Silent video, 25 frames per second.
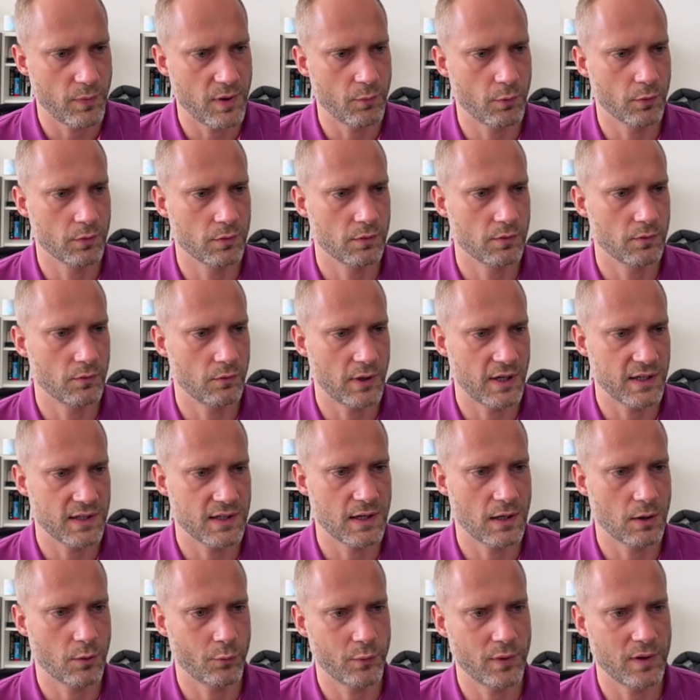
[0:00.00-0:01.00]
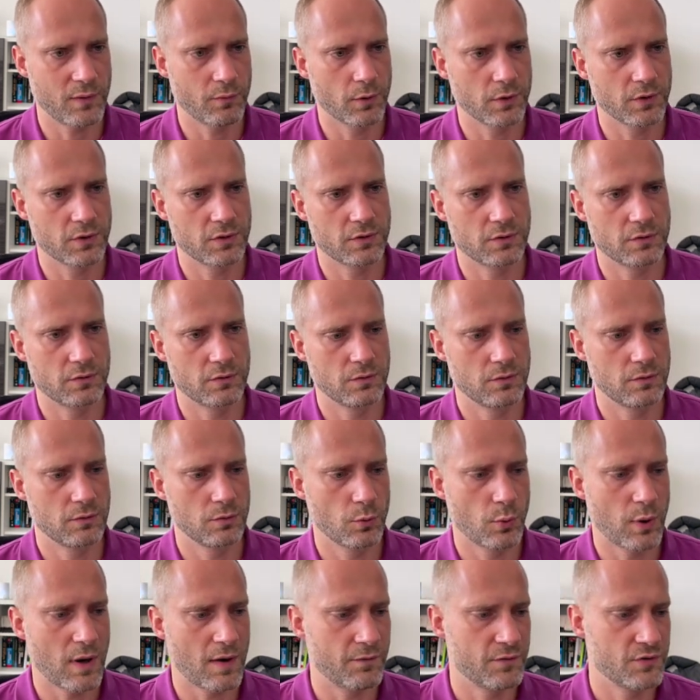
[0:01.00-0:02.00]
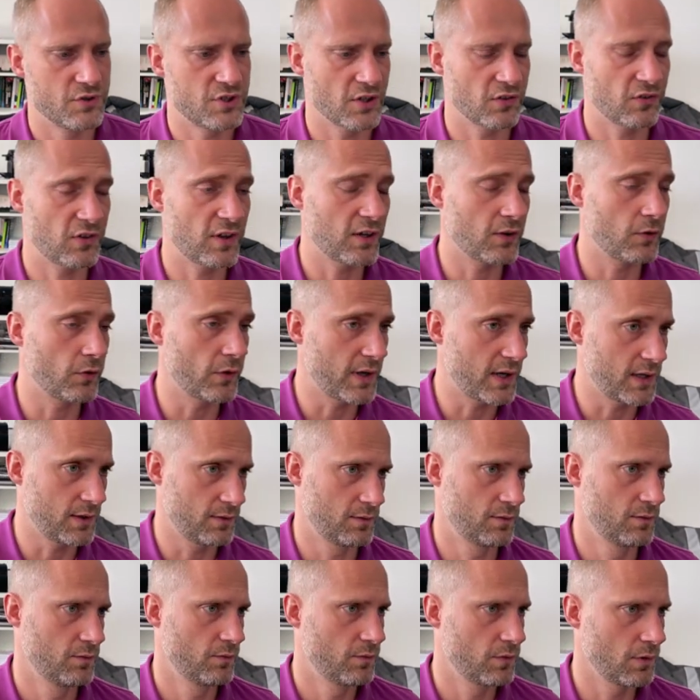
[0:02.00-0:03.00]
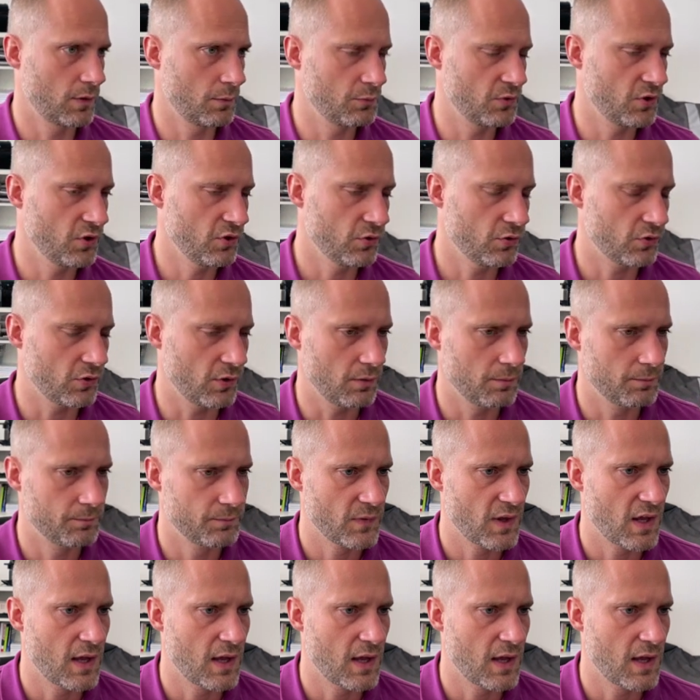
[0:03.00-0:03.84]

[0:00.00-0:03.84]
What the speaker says: Right now we want to have just a grant from the user.